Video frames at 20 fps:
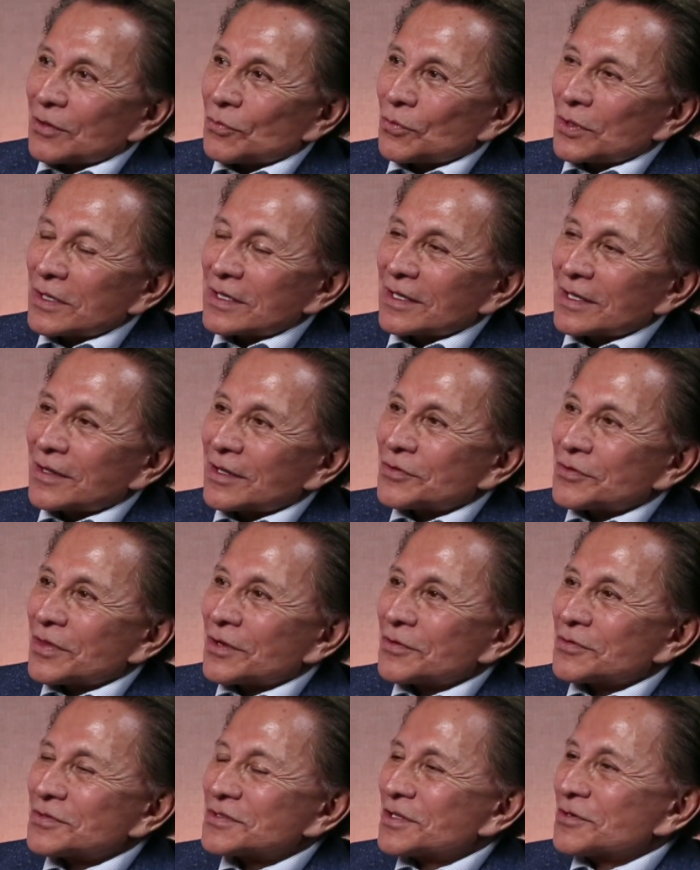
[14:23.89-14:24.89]
What there,
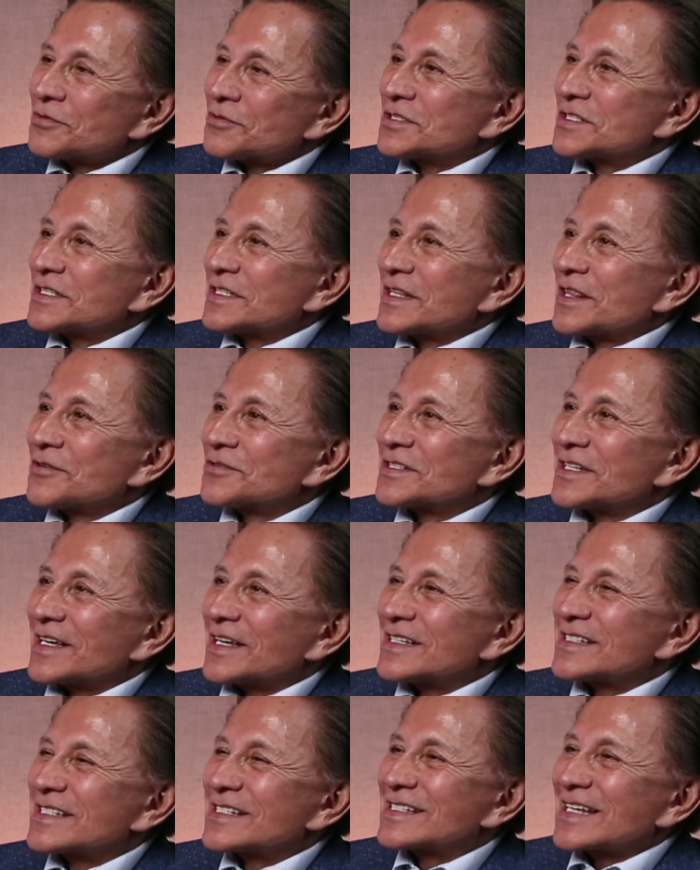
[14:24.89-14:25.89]
there, there's there's a
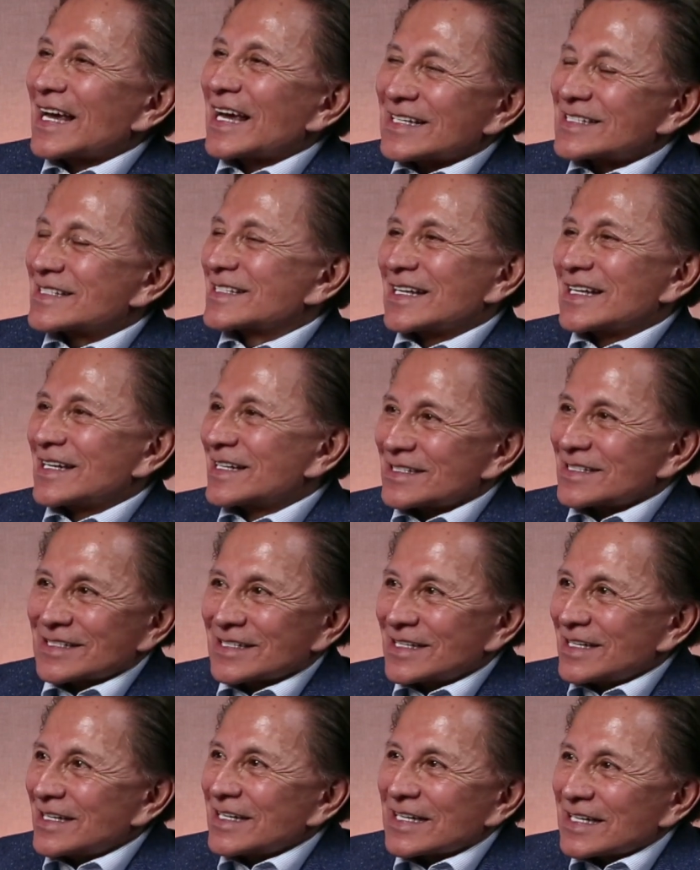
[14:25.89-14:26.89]
sexiness
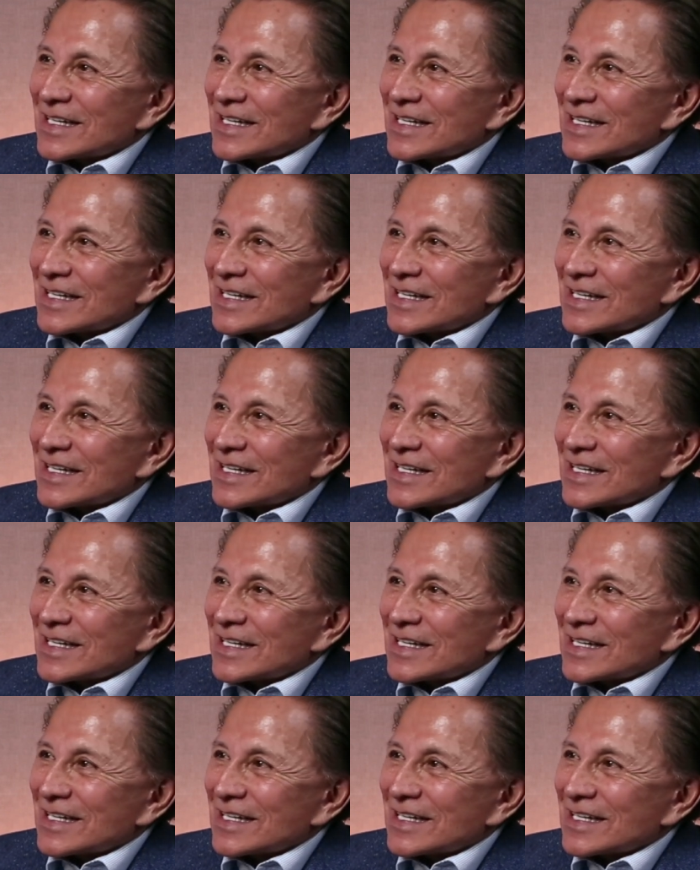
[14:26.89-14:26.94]
yeah.